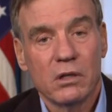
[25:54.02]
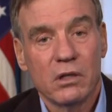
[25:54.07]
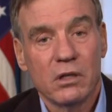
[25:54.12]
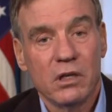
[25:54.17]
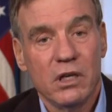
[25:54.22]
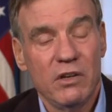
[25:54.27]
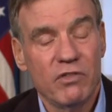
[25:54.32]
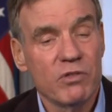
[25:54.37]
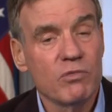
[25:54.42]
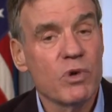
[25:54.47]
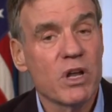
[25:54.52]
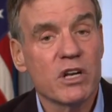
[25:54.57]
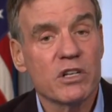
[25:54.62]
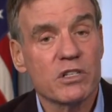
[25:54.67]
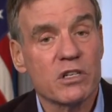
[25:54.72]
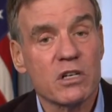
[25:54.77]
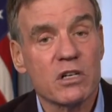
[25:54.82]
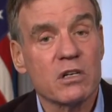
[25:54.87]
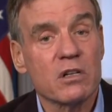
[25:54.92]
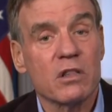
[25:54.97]
even when
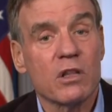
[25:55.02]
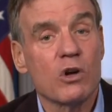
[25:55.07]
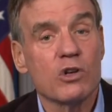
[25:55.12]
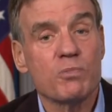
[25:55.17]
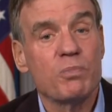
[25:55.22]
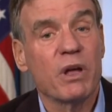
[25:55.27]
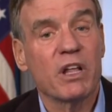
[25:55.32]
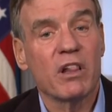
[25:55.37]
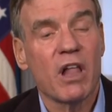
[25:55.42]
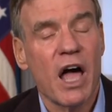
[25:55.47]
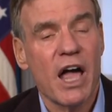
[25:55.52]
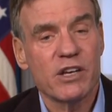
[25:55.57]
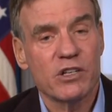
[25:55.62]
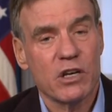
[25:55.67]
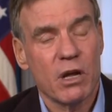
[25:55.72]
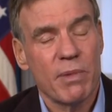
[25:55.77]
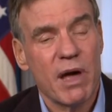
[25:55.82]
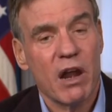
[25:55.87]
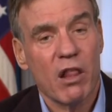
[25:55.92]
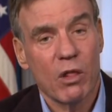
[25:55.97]
those big lies
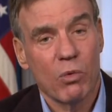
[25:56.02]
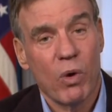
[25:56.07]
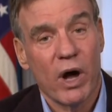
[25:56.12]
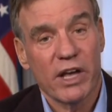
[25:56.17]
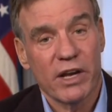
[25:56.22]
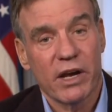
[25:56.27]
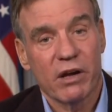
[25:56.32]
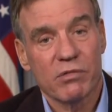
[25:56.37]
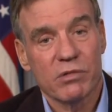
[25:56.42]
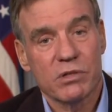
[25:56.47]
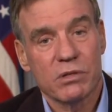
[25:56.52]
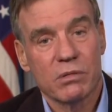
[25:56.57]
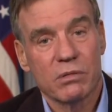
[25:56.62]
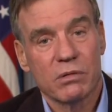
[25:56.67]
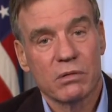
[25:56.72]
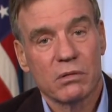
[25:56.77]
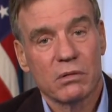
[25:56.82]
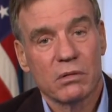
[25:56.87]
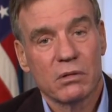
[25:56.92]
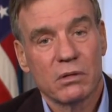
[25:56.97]
come out of the White House,
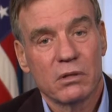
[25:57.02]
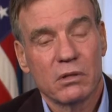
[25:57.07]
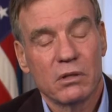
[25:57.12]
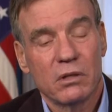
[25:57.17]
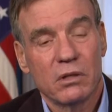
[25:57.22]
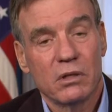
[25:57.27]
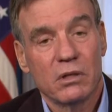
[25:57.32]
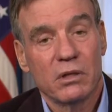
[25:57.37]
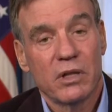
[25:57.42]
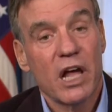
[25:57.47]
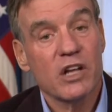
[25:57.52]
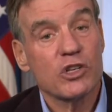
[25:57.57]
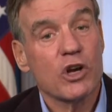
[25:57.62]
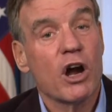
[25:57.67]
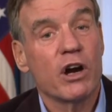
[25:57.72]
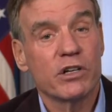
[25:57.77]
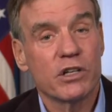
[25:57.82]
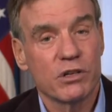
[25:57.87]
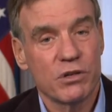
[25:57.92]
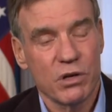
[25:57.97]
that's
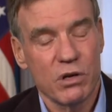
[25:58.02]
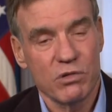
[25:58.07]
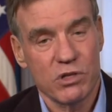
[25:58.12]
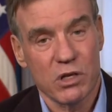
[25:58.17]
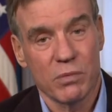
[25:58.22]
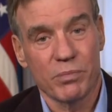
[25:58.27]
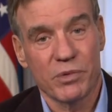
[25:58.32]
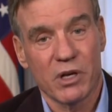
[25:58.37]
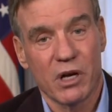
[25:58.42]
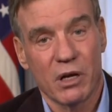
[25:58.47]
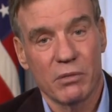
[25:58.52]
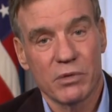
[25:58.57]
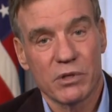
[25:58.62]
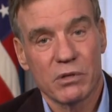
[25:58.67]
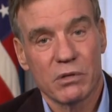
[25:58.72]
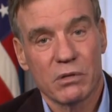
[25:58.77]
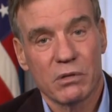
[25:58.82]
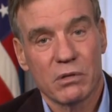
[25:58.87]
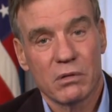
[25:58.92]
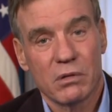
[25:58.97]
hard to do sometimes.
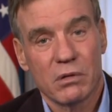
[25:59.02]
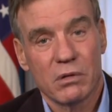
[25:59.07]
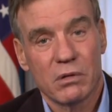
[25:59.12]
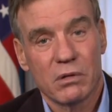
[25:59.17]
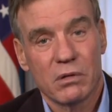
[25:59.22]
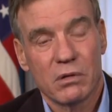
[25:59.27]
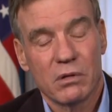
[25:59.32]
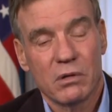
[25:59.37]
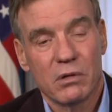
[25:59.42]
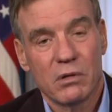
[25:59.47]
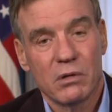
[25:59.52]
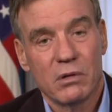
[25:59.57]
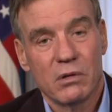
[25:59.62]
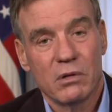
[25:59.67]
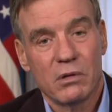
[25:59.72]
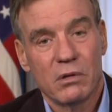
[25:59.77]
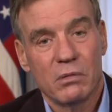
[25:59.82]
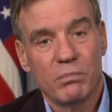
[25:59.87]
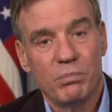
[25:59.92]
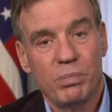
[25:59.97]

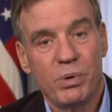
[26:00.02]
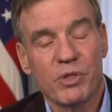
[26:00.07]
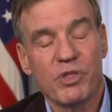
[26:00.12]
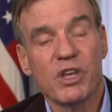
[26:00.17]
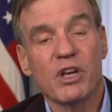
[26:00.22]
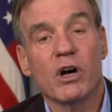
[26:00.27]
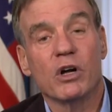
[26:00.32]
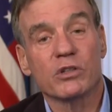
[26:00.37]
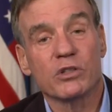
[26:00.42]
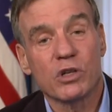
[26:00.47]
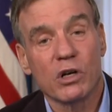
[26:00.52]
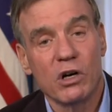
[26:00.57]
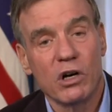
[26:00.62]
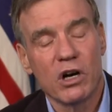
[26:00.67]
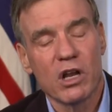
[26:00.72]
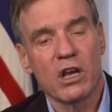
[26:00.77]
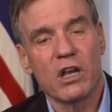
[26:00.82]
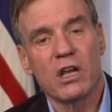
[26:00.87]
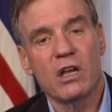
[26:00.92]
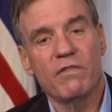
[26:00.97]
But the
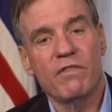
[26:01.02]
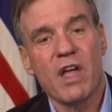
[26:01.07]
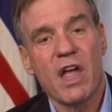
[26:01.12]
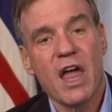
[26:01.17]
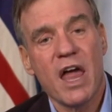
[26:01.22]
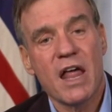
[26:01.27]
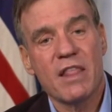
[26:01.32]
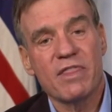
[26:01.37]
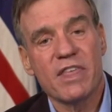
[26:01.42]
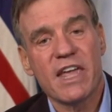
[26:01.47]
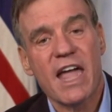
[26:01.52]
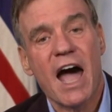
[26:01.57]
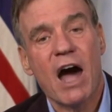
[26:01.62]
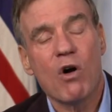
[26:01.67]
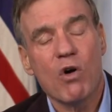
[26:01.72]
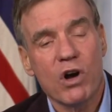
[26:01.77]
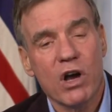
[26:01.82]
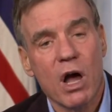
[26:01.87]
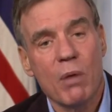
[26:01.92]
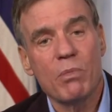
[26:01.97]
alternative and the
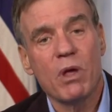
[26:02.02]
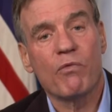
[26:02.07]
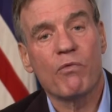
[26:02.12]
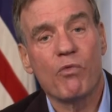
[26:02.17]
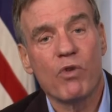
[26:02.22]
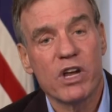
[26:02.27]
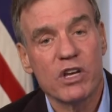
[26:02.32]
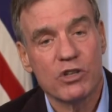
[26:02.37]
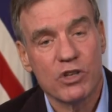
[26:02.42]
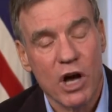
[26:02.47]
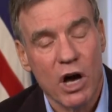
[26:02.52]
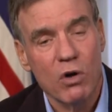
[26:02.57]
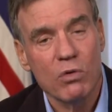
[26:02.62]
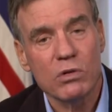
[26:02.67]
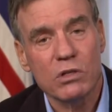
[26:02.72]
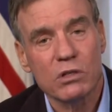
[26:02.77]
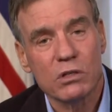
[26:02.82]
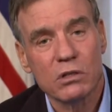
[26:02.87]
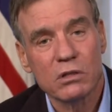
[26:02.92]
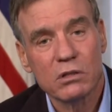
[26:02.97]
outcome, we
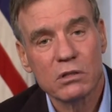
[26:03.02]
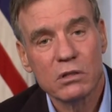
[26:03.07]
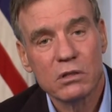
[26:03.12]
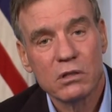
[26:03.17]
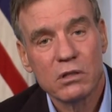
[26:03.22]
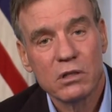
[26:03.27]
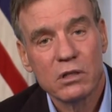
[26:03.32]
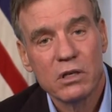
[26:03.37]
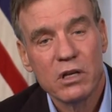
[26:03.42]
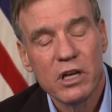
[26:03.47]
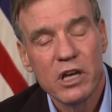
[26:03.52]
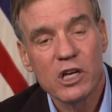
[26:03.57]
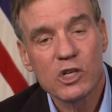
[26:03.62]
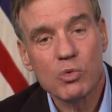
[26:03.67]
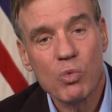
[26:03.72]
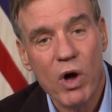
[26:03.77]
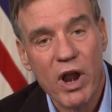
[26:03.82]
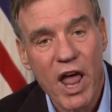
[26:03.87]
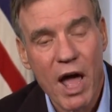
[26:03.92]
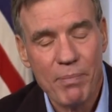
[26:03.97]
don't, is
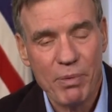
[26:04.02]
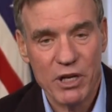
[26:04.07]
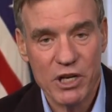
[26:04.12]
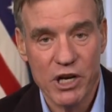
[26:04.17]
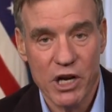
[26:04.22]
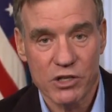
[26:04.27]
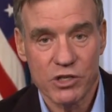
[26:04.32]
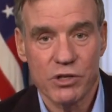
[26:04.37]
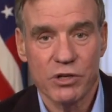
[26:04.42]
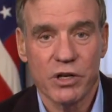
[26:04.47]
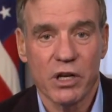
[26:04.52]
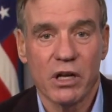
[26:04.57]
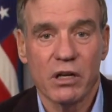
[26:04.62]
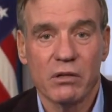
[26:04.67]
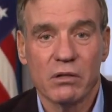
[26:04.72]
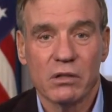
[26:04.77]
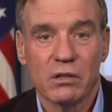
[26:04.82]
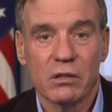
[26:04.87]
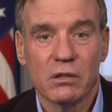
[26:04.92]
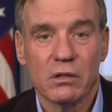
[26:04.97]
what happened yesterday.
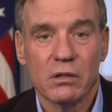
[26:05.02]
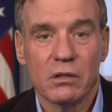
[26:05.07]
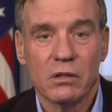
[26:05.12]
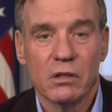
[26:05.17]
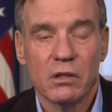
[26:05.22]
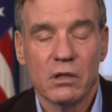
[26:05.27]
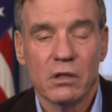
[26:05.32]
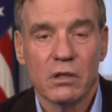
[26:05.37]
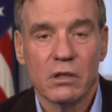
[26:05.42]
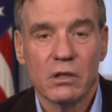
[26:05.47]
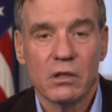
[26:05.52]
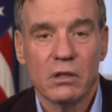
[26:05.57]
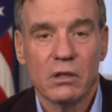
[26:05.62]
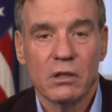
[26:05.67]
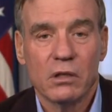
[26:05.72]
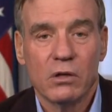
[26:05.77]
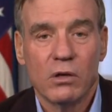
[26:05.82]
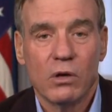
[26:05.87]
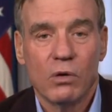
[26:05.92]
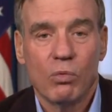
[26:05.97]

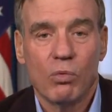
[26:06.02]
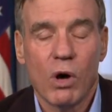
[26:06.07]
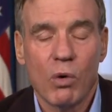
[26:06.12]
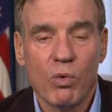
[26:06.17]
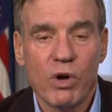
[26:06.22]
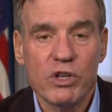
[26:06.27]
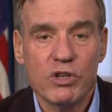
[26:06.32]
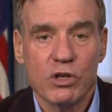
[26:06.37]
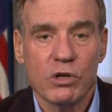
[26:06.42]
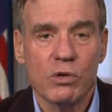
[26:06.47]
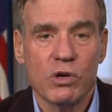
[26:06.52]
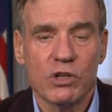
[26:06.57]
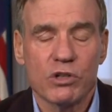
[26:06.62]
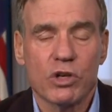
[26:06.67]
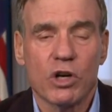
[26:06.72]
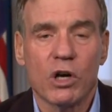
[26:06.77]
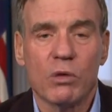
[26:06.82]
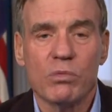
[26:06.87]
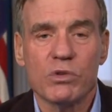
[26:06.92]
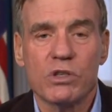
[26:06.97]
What we do in
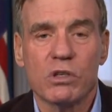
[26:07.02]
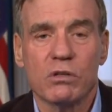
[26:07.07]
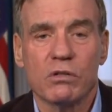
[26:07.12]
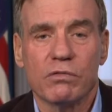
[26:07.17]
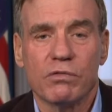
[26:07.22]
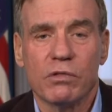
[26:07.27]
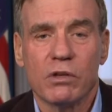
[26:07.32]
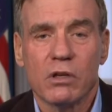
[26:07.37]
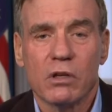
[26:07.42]
terms of